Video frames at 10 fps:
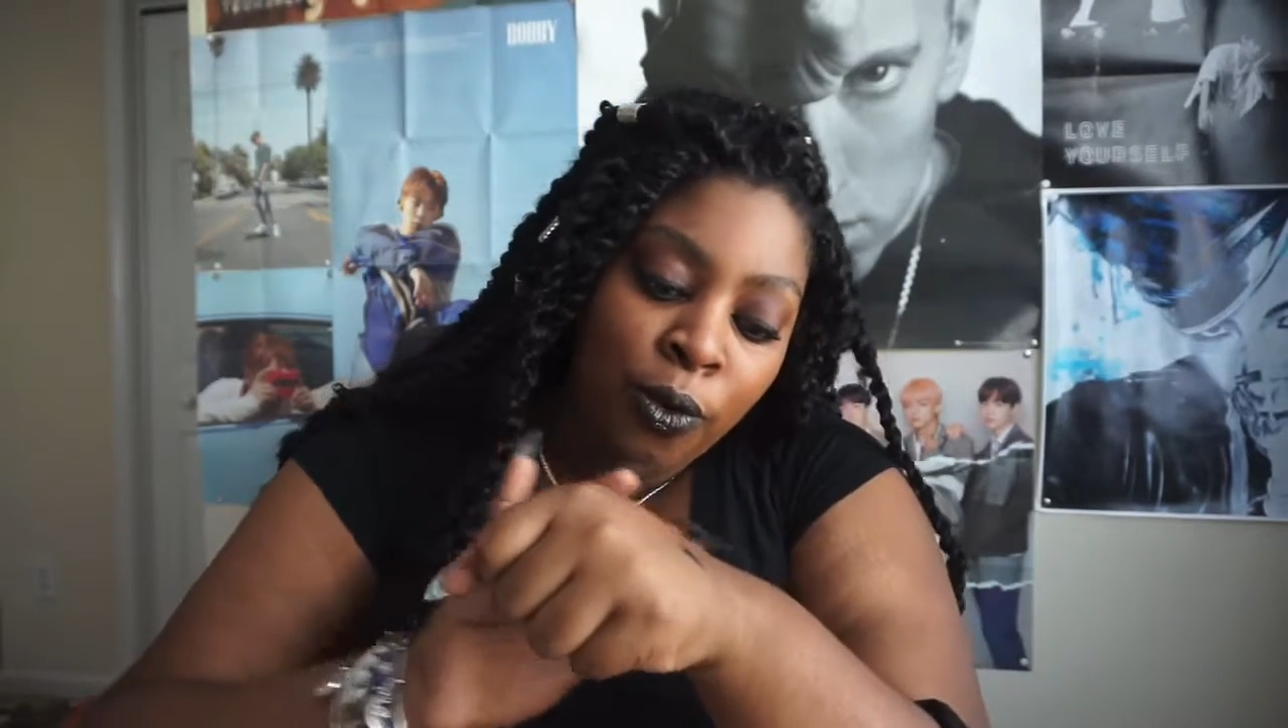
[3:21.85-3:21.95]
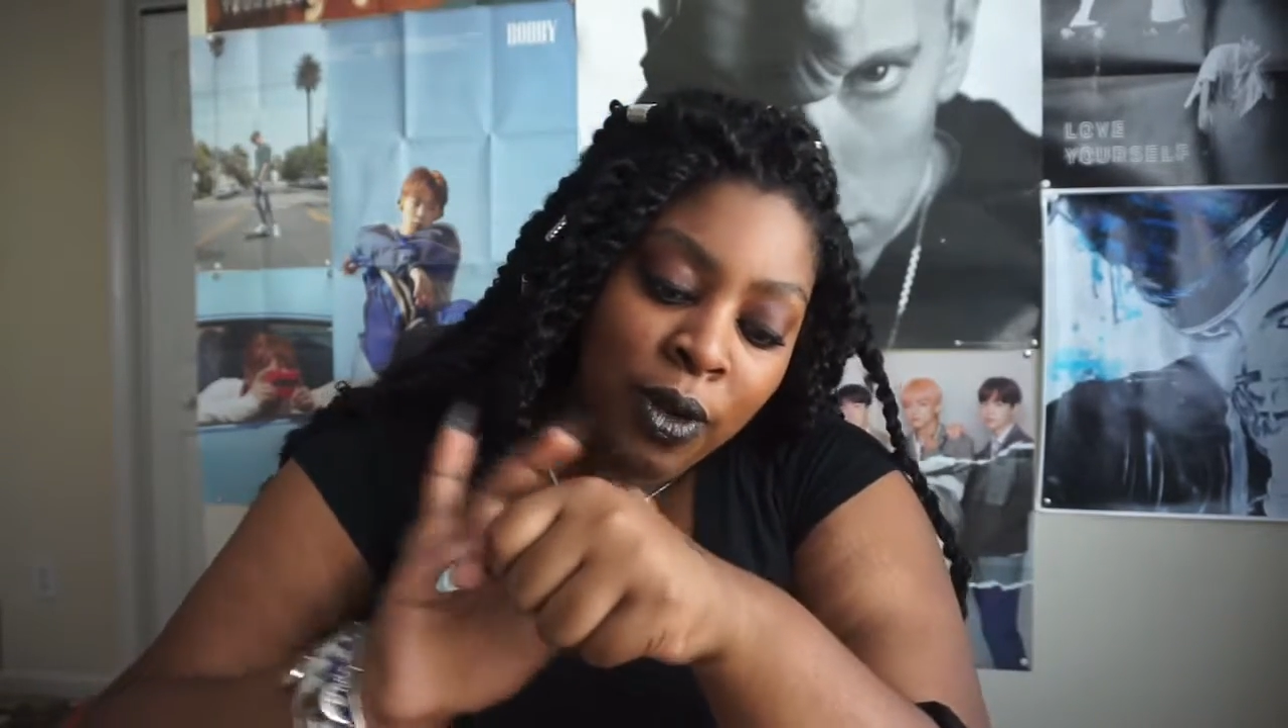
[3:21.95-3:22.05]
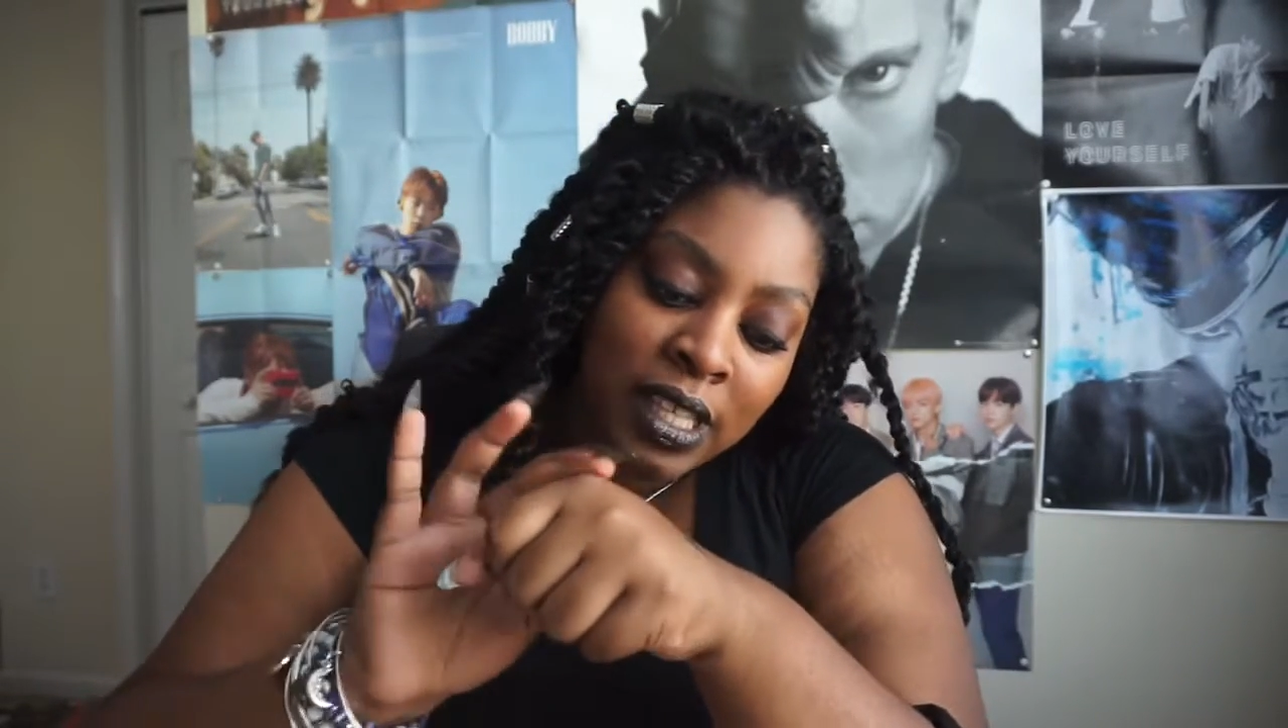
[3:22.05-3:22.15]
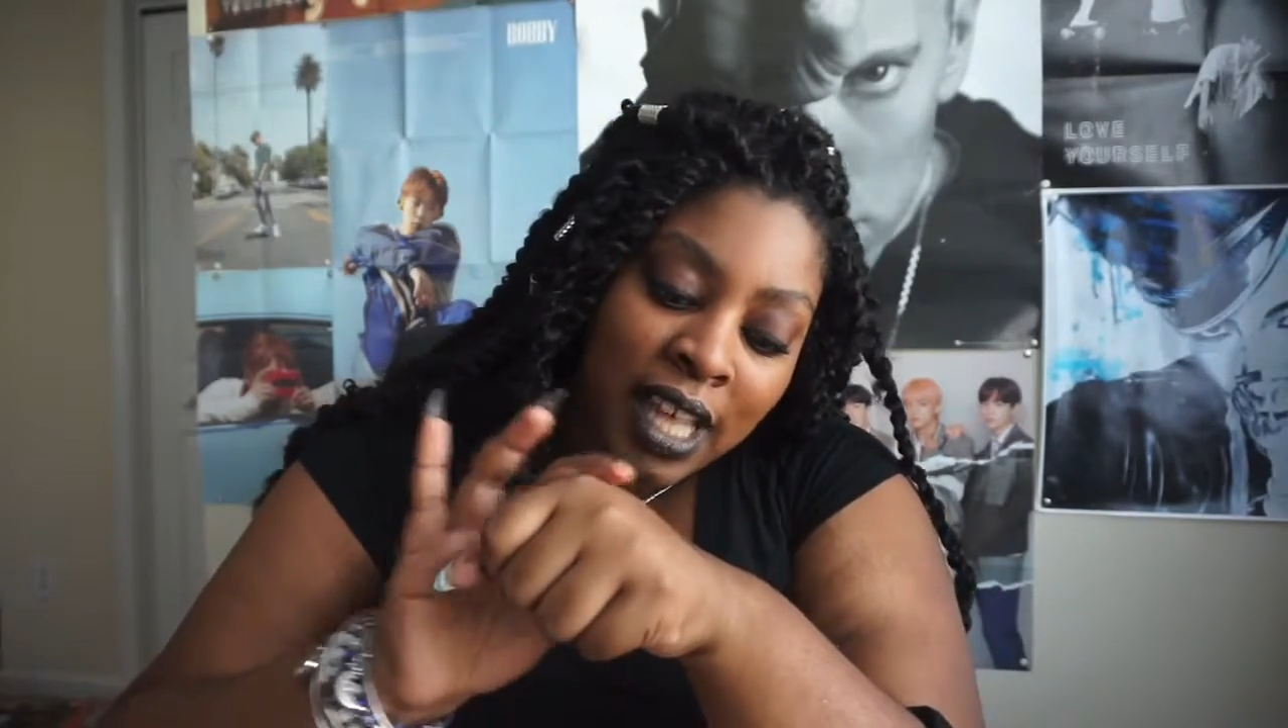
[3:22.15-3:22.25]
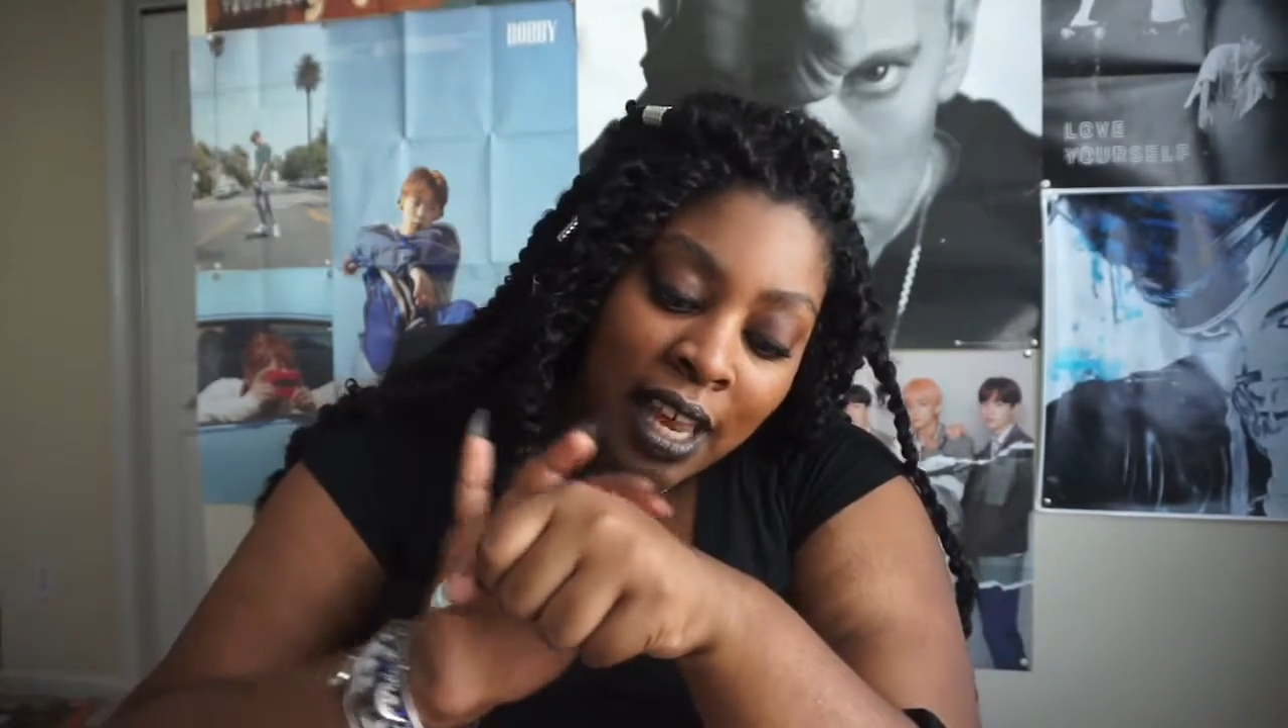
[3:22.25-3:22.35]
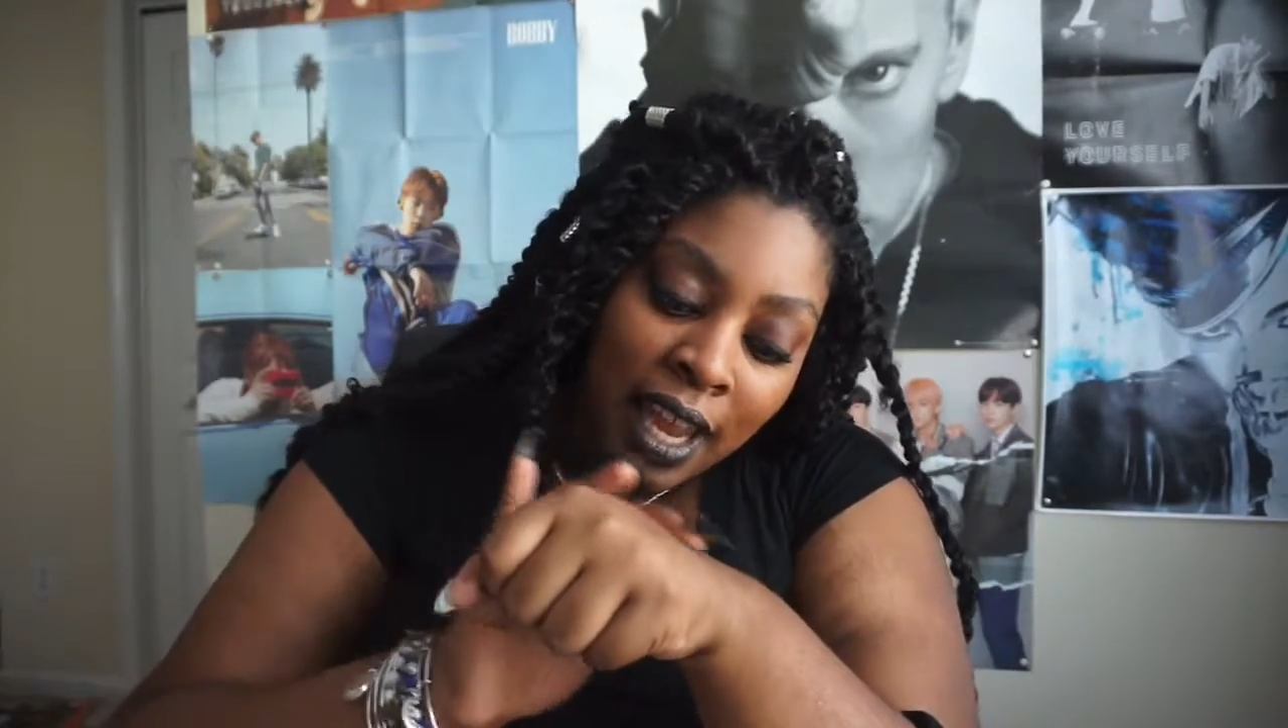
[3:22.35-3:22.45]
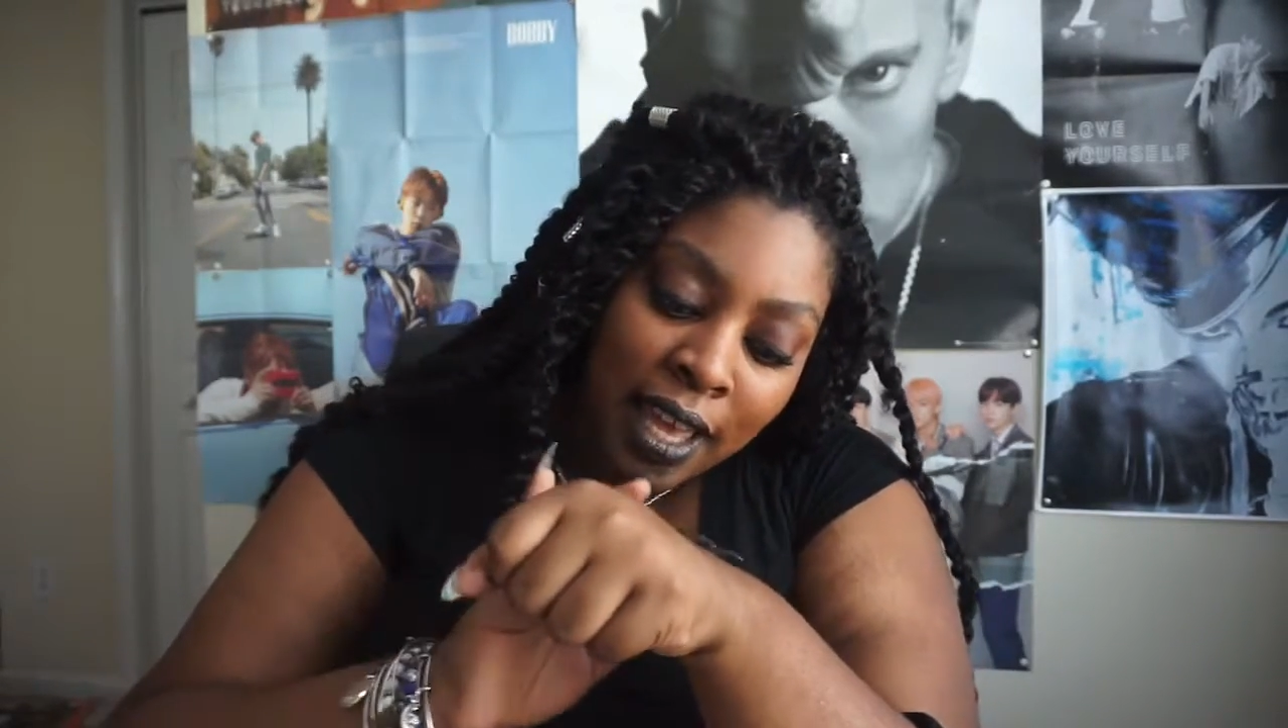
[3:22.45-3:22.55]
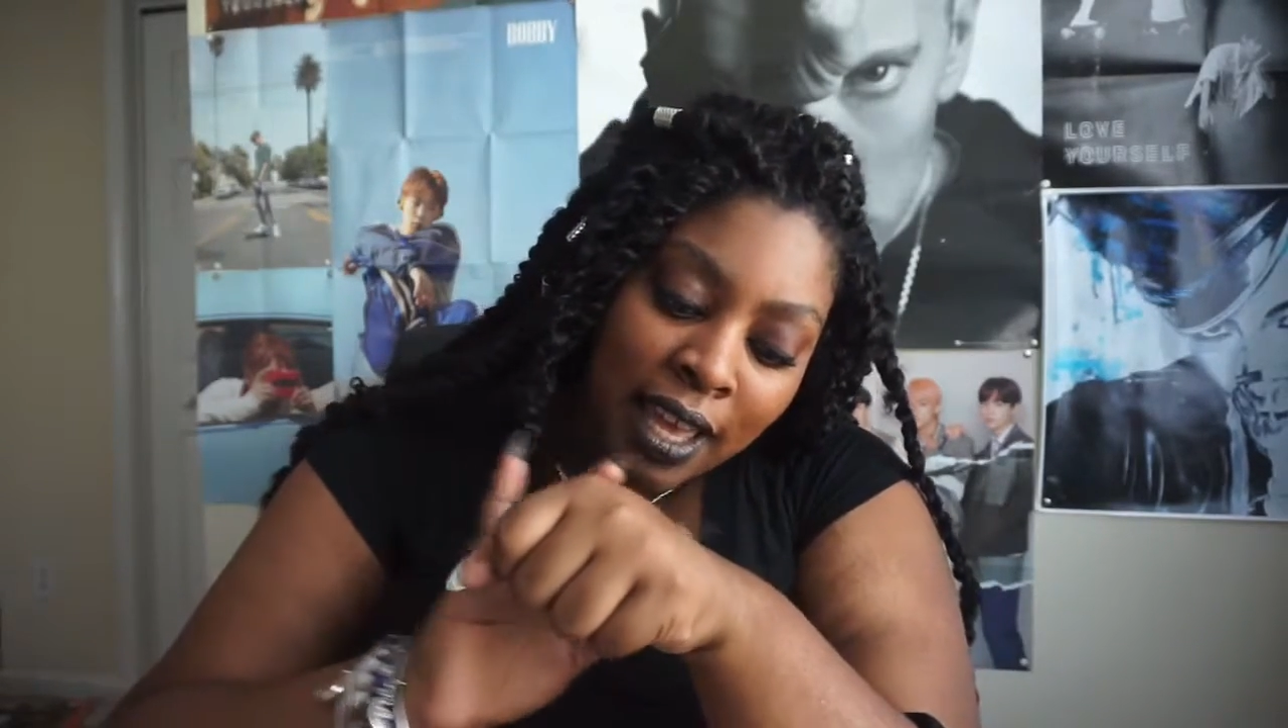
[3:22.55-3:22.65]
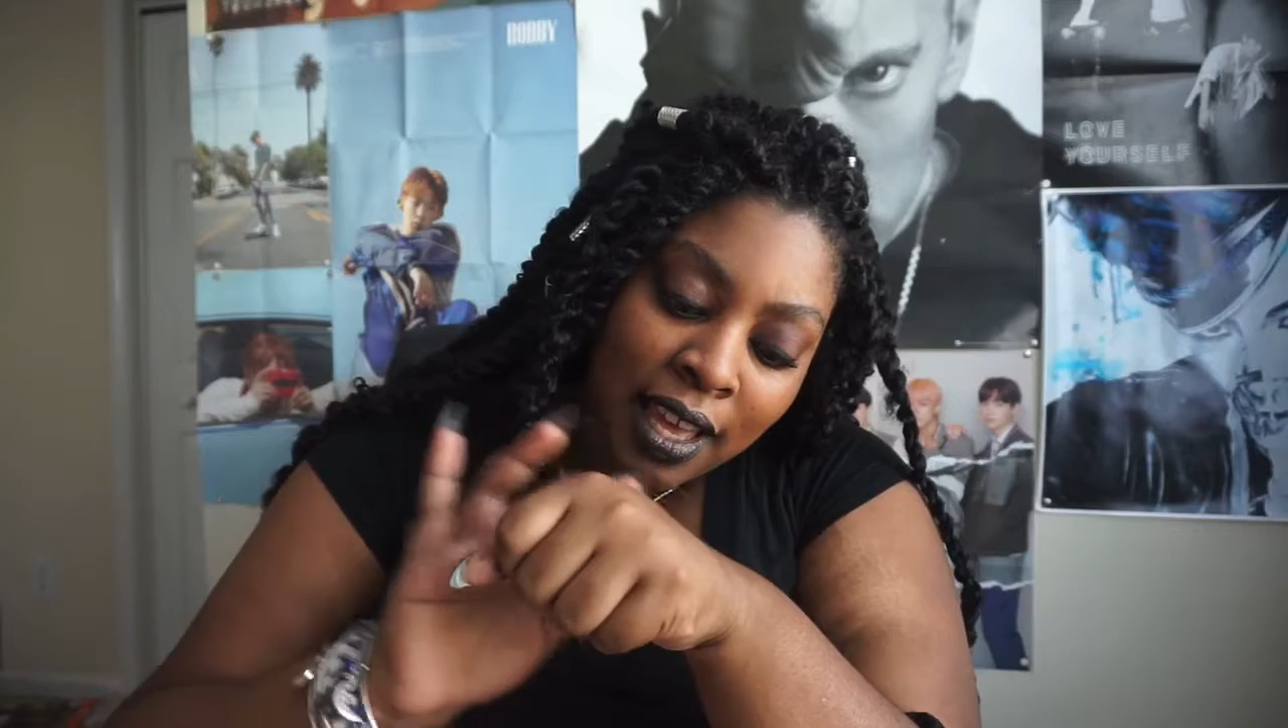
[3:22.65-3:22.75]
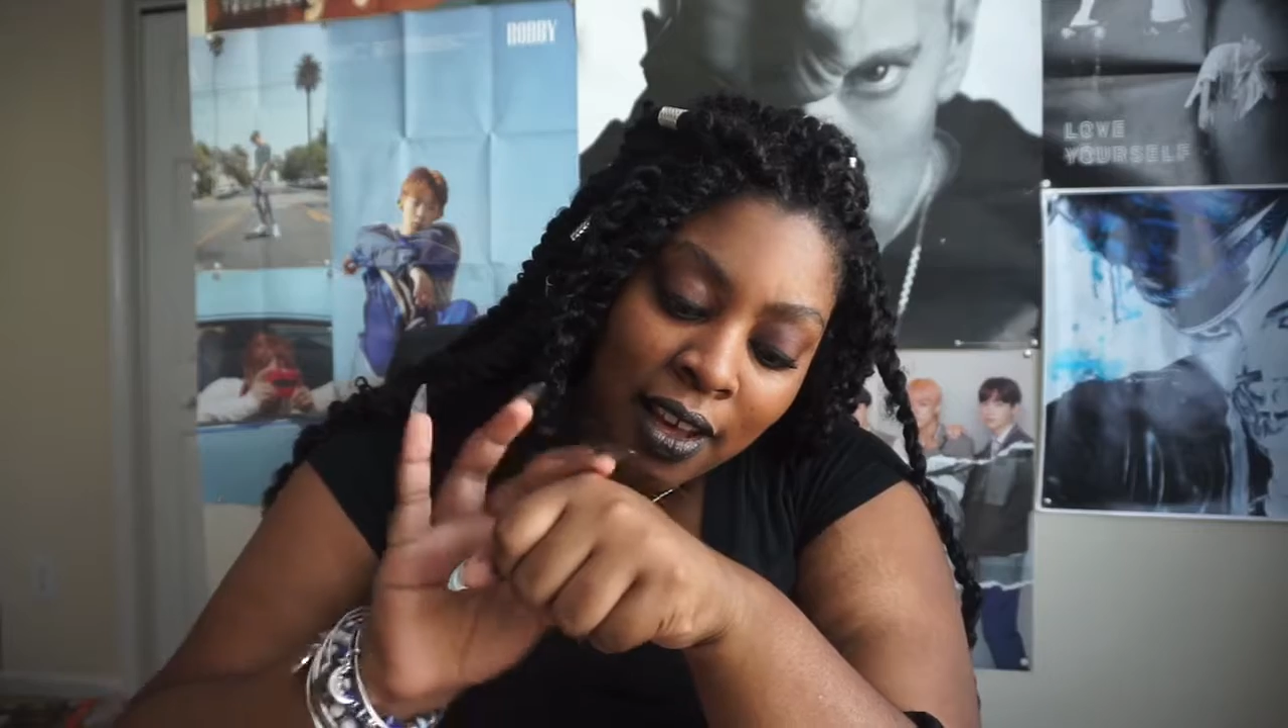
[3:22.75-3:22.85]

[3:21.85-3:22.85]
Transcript: is that like...